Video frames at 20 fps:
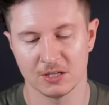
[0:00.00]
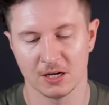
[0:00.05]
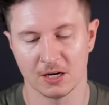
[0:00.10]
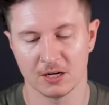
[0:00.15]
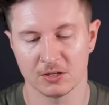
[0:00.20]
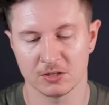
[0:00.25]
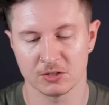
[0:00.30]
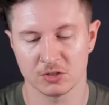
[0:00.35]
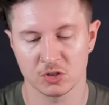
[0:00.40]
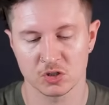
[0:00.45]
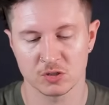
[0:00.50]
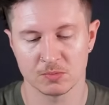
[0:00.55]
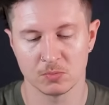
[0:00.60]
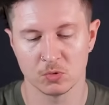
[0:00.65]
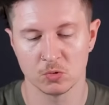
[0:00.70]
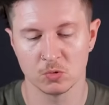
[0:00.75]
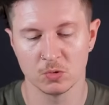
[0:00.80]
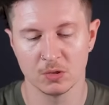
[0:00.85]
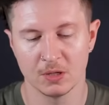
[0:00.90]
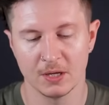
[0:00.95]
are
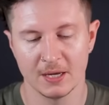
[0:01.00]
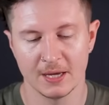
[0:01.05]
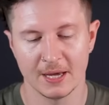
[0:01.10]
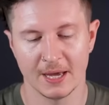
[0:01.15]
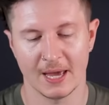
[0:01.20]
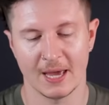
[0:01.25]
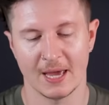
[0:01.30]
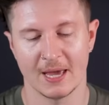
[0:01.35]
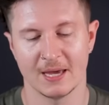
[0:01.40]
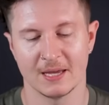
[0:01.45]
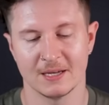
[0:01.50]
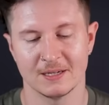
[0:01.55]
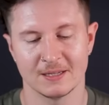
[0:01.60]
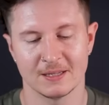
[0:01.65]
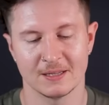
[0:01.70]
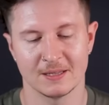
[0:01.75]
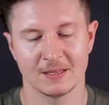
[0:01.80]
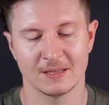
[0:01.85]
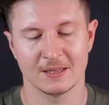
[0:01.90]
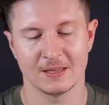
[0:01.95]
small
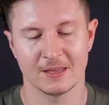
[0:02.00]
and